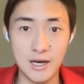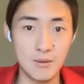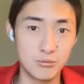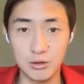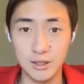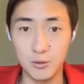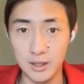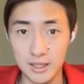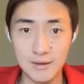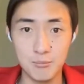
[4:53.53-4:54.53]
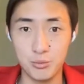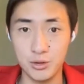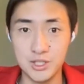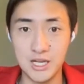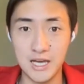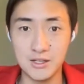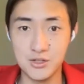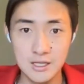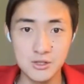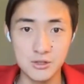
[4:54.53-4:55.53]
up really quickly and bridge
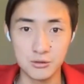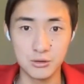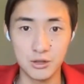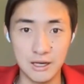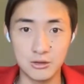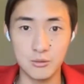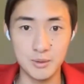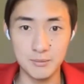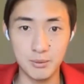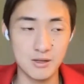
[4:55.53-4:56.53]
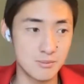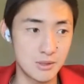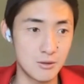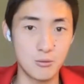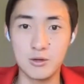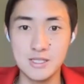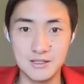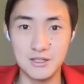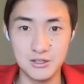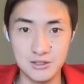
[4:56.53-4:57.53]
debt soon turned out to be possibly the worst
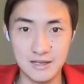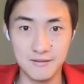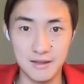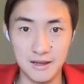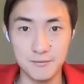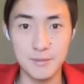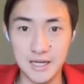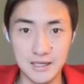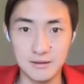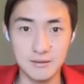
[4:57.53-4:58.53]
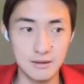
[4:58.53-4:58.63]
decisions that they've made in